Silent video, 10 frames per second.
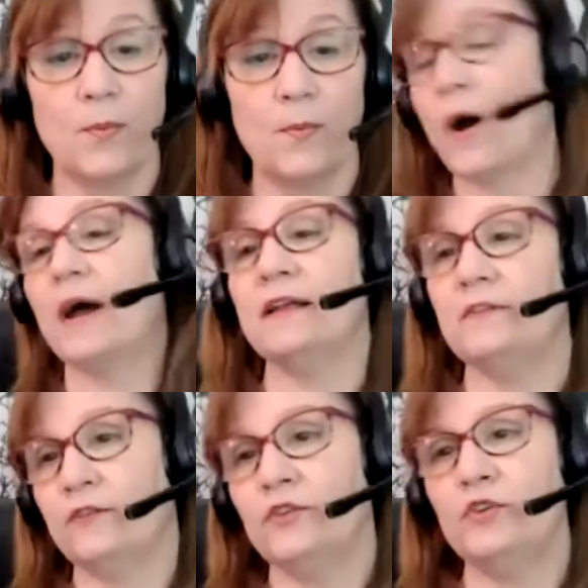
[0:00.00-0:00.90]
But
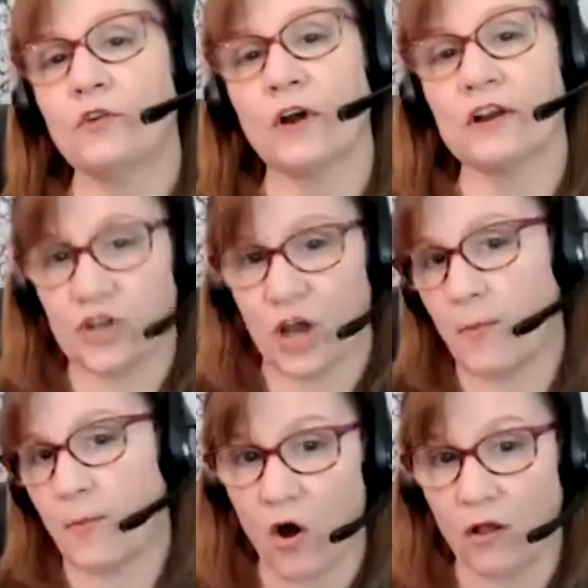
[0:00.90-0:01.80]
you're a
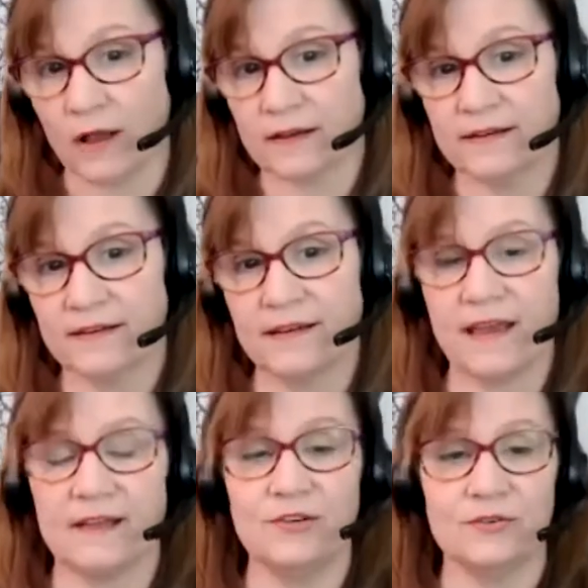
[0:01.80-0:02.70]
shopaholic
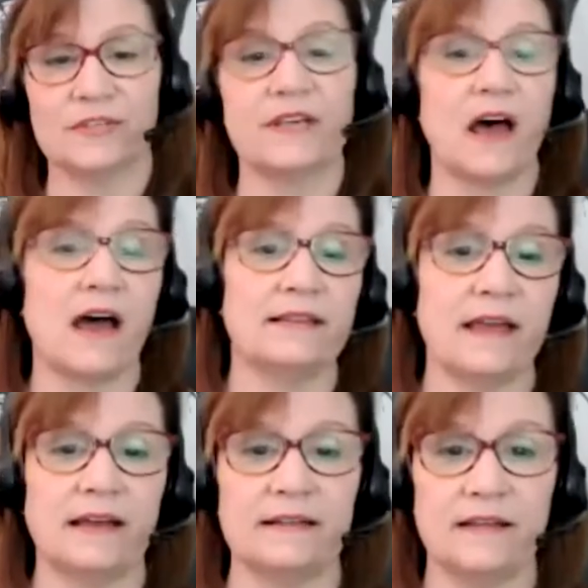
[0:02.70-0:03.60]
and you decide
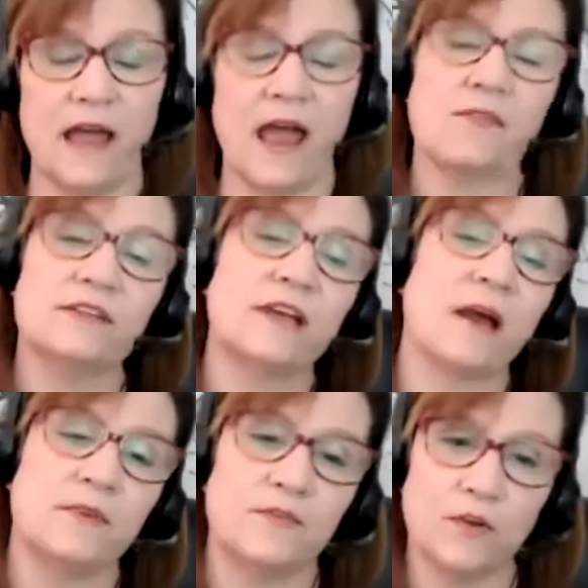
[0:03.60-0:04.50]
that every
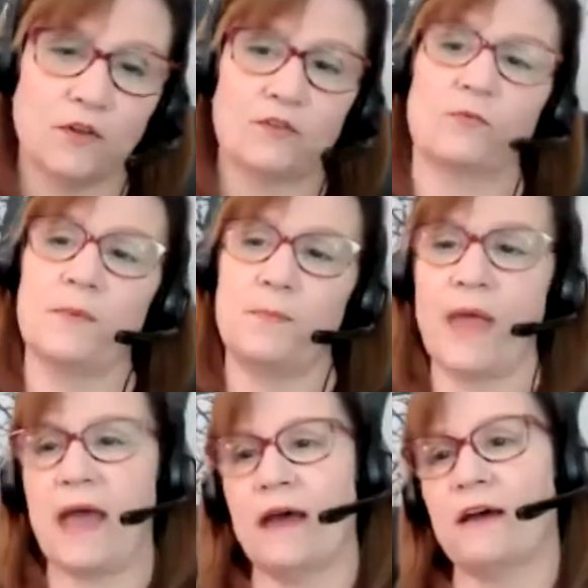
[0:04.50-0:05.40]
time you feel a little bit
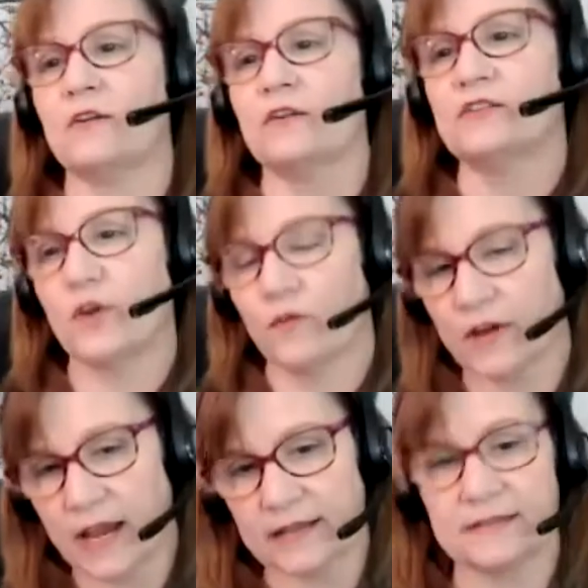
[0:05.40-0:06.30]
bad or it's
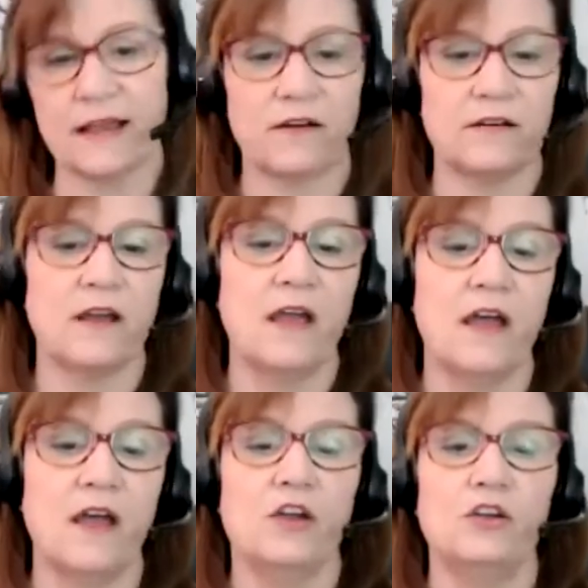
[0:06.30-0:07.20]
overcast out,
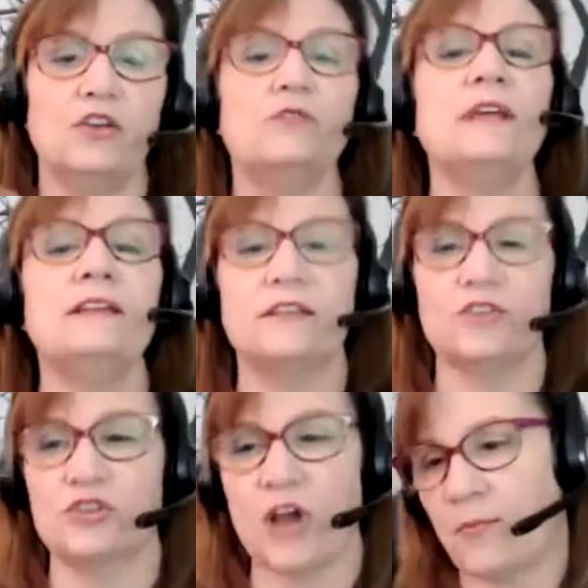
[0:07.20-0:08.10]
you need to
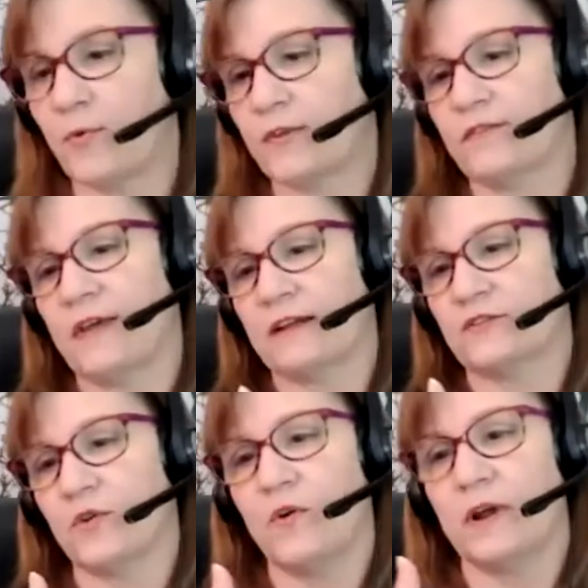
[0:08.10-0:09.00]
shop, whether
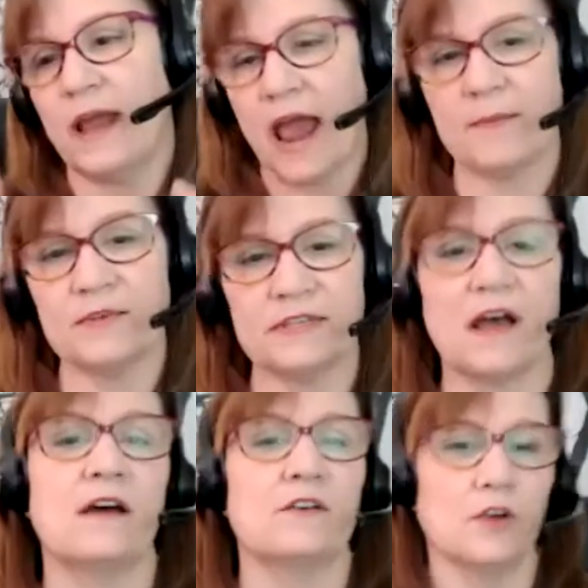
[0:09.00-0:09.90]
that's on
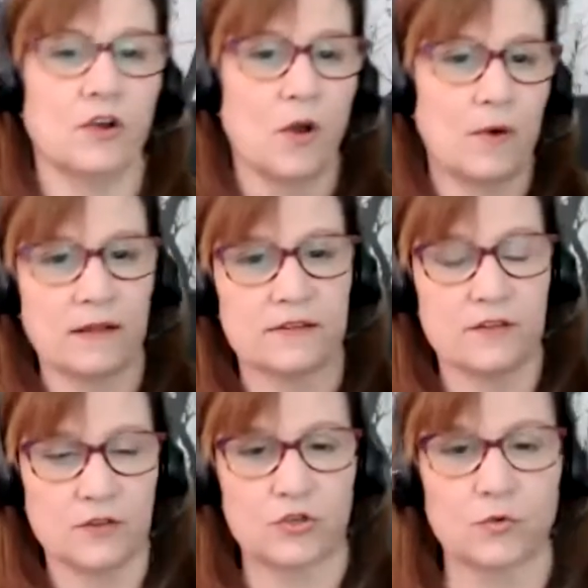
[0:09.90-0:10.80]
Amazon or you're going out to
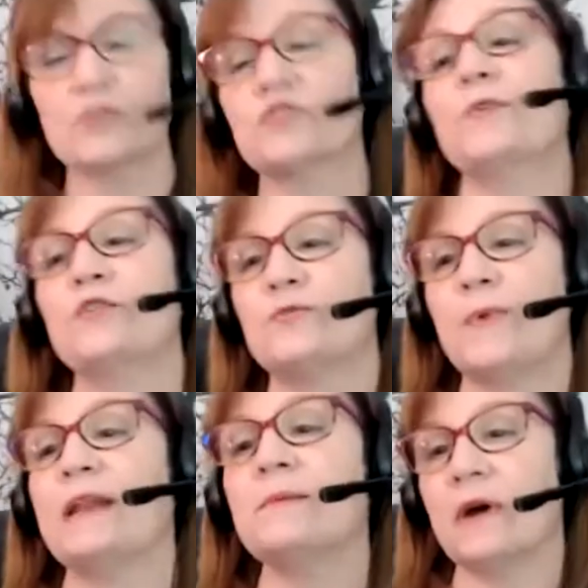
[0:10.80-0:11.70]
the stores, but you're
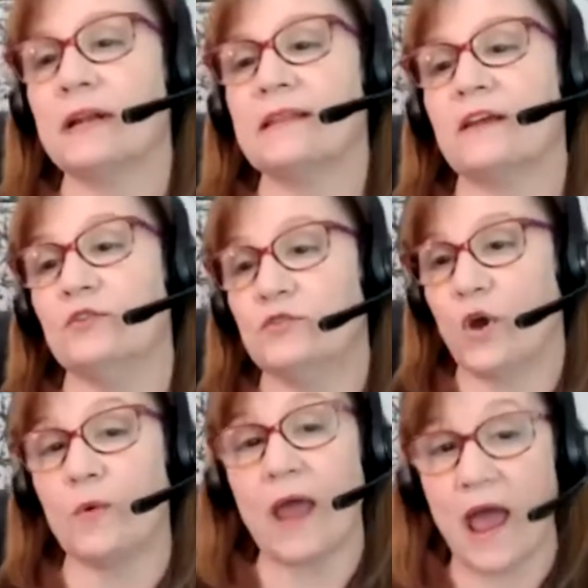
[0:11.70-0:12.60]
spending money that you
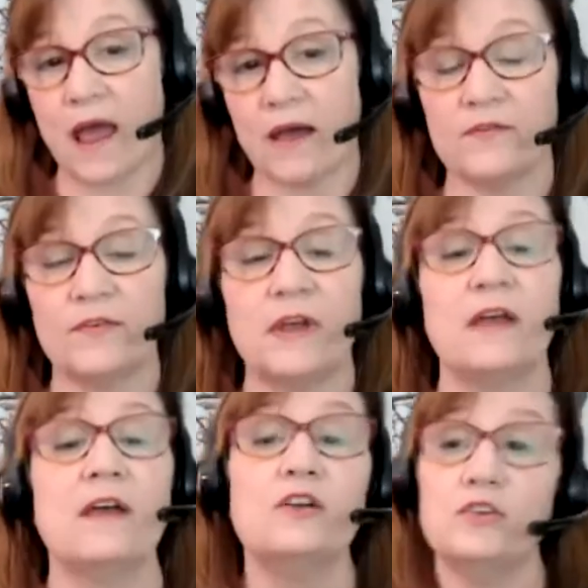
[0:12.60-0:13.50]
don't have,
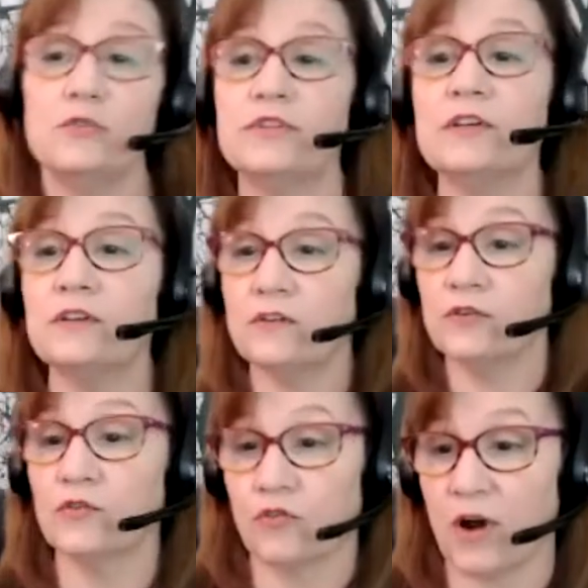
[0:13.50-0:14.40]
using
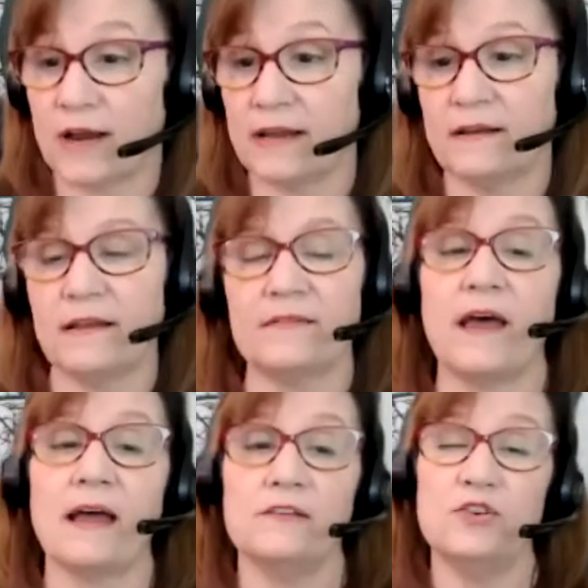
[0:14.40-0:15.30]
your credit
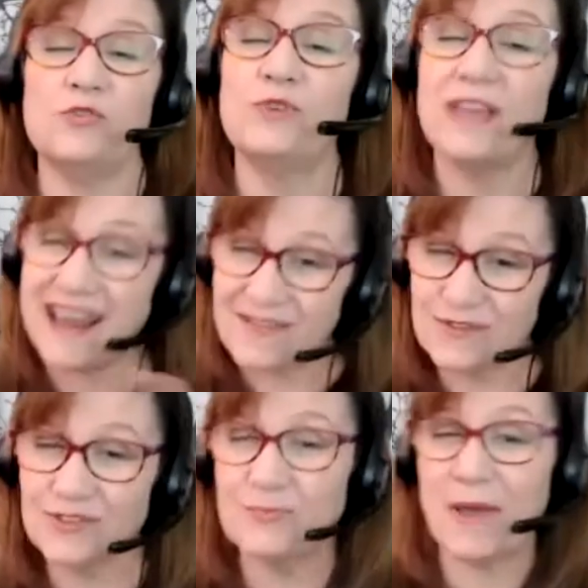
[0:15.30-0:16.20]
that you can't
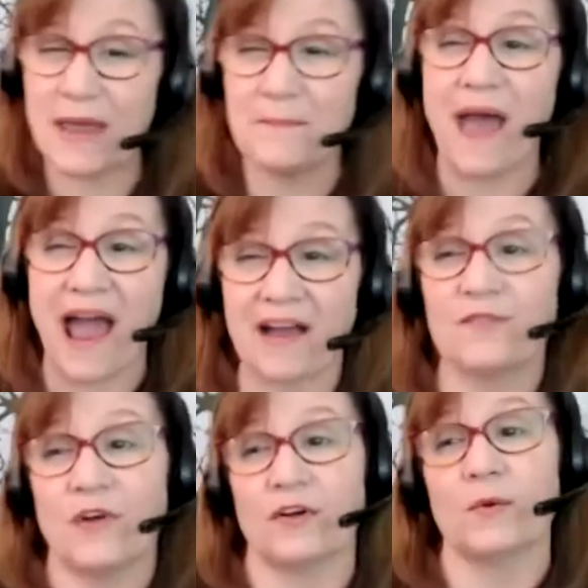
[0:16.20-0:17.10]
really pay back
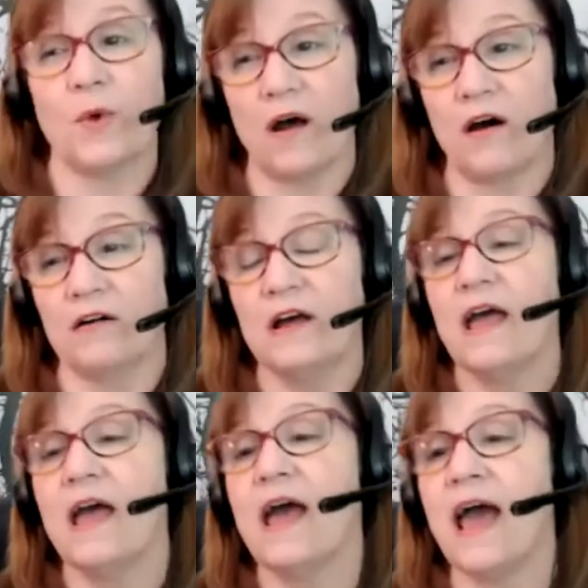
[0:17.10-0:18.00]
very well.
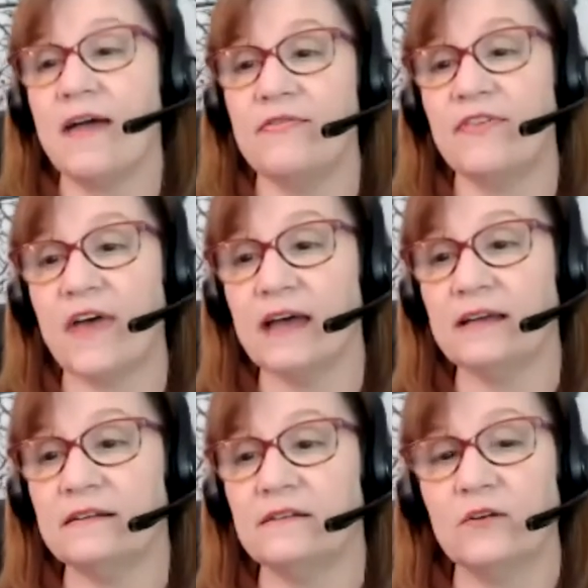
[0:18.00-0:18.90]
And
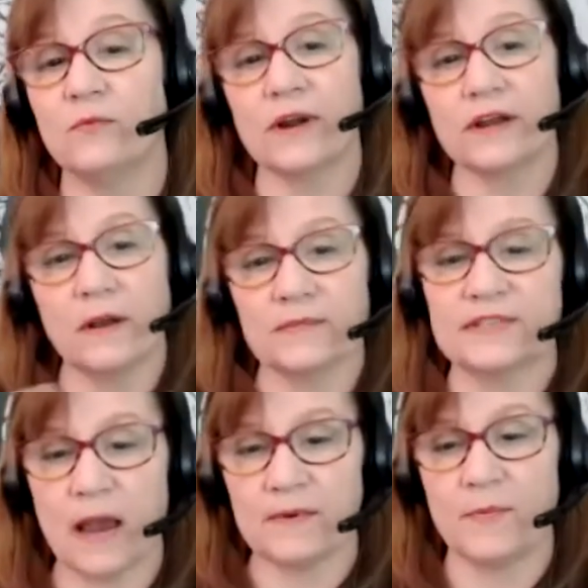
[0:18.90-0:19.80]
then when it comes
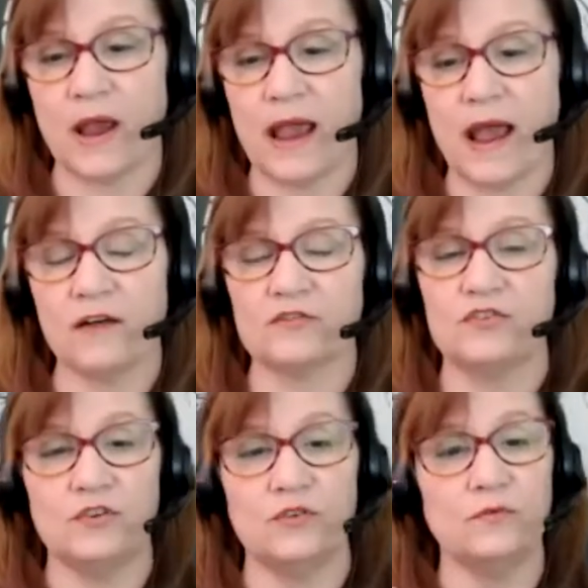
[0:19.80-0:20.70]
time to buy a house,
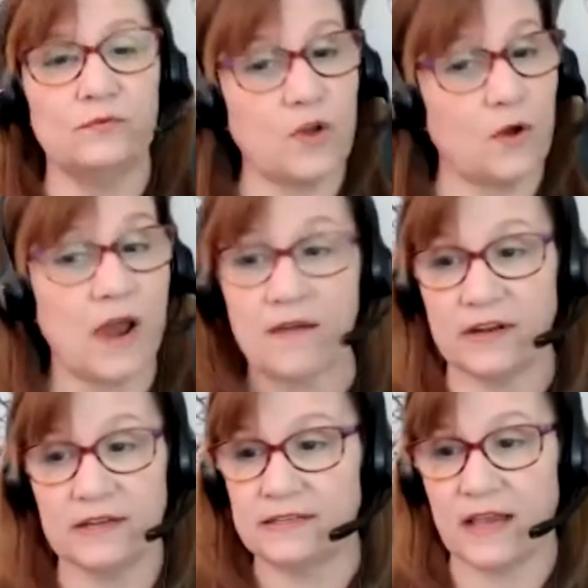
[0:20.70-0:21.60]
you don't have
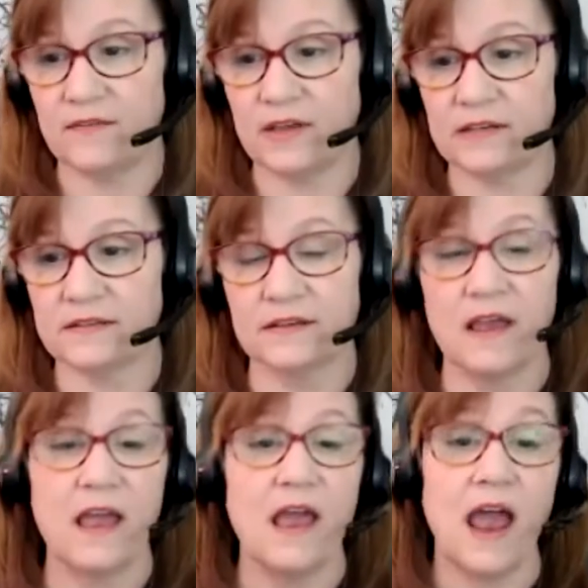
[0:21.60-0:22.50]
any savings
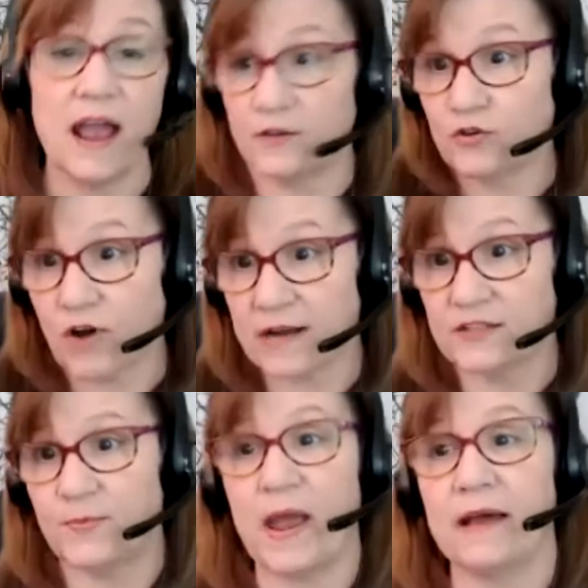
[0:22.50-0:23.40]
and your
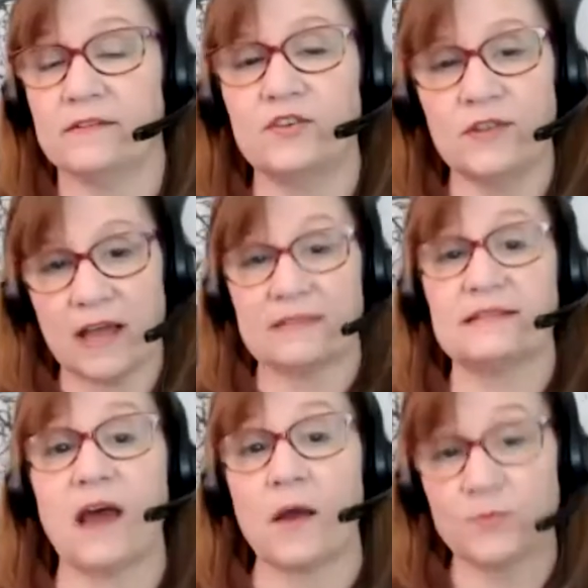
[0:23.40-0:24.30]
credit's bad. So that
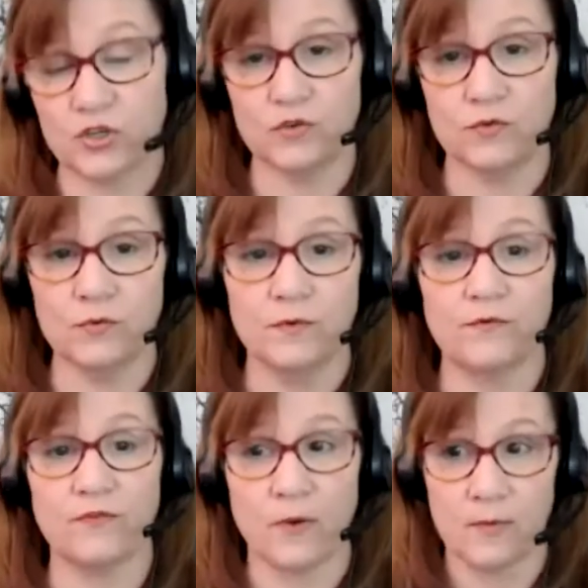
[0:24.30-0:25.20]
stops you
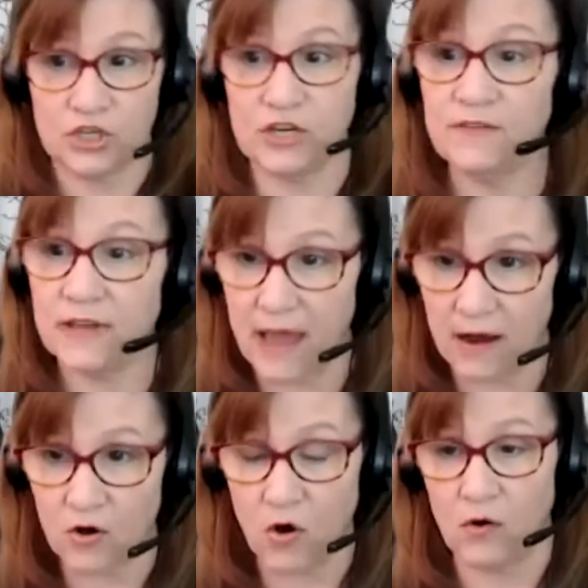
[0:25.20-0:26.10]
from achieving
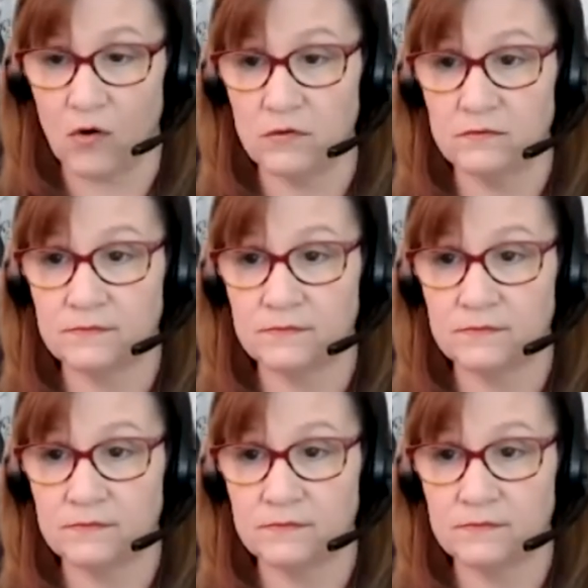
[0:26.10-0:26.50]
that goal.